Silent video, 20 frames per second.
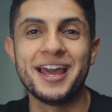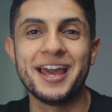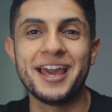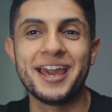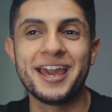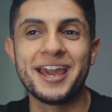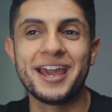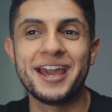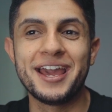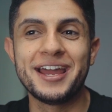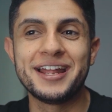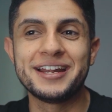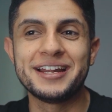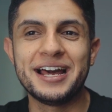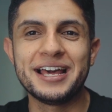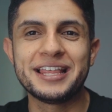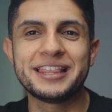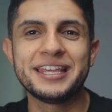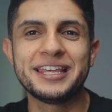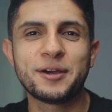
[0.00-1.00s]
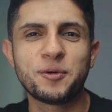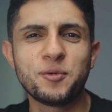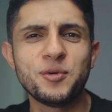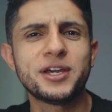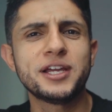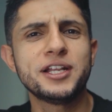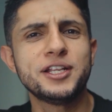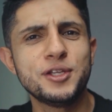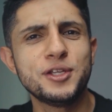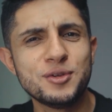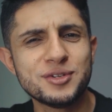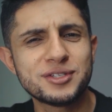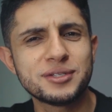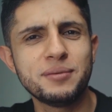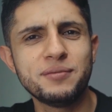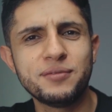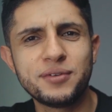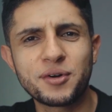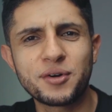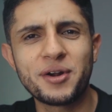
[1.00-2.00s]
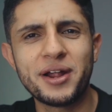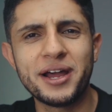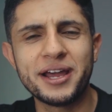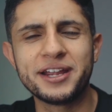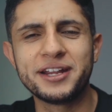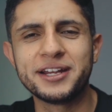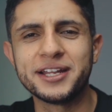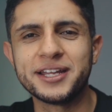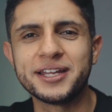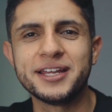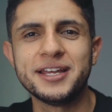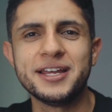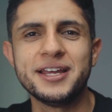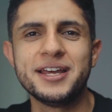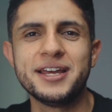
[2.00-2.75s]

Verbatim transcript: And I think we could use some variety